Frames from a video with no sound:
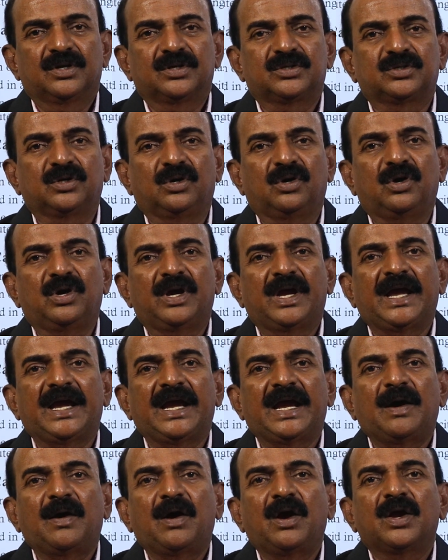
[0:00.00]
So
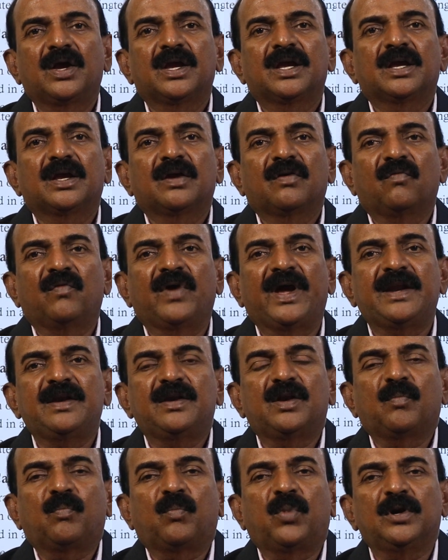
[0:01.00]

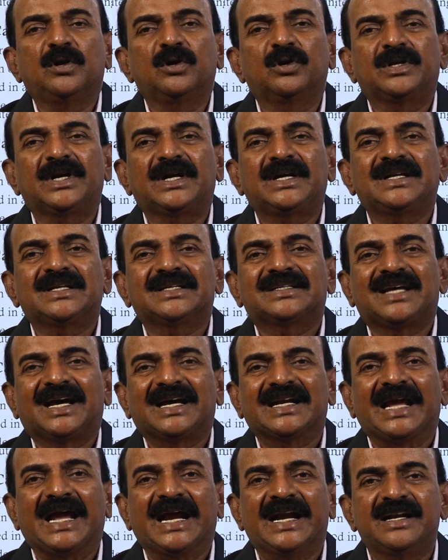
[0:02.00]
when pollutants
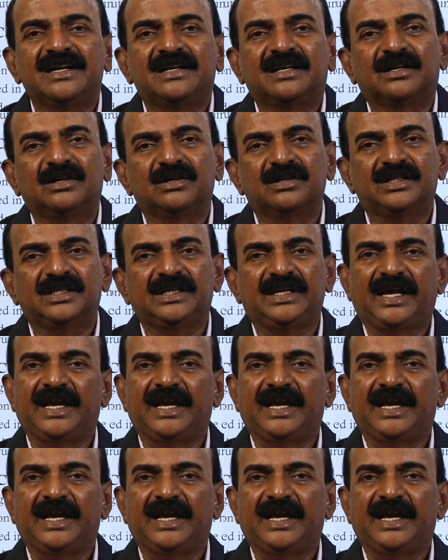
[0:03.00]
are entered the